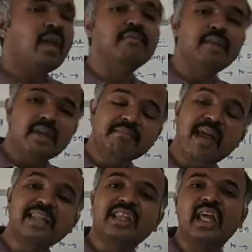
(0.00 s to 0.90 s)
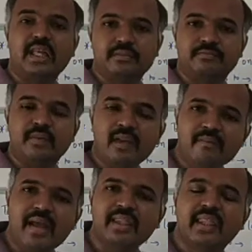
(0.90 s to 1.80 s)
We may
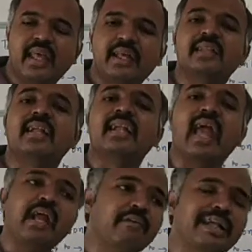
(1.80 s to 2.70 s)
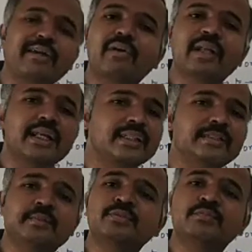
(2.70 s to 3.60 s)
think that aquatic
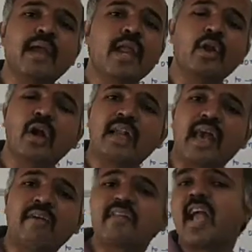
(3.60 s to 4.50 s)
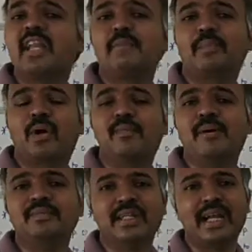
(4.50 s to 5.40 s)
organisms may not have any
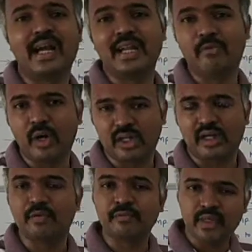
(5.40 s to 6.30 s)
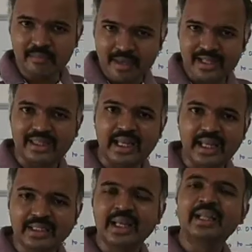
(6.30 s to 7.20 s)
problems regarding water. We may
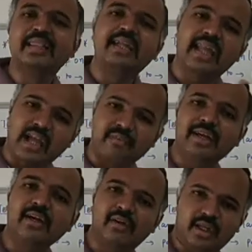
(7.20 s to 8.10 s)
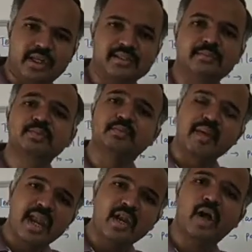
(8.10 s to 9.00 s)
think that aquatic organisms
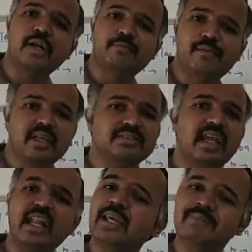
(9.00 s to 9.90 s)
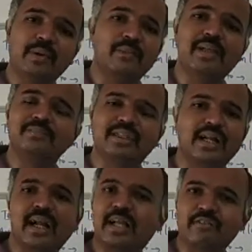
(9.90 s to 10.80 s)
may not face any problems
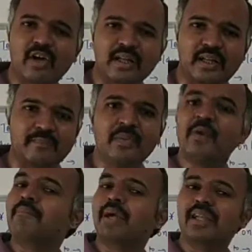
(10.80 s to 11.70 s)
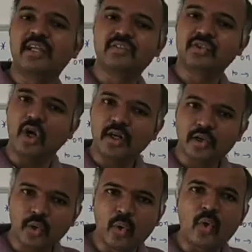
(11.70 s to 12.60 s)
regarding water, but it's not
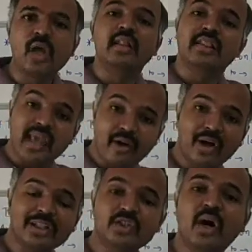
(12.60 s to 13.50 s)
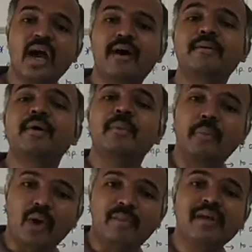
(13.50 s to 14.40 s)
true. They also have
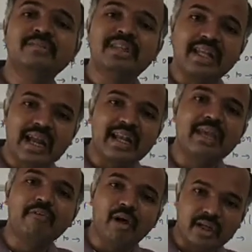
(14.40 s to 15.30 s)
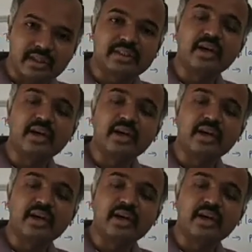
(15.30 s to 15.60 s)
problems regarding water.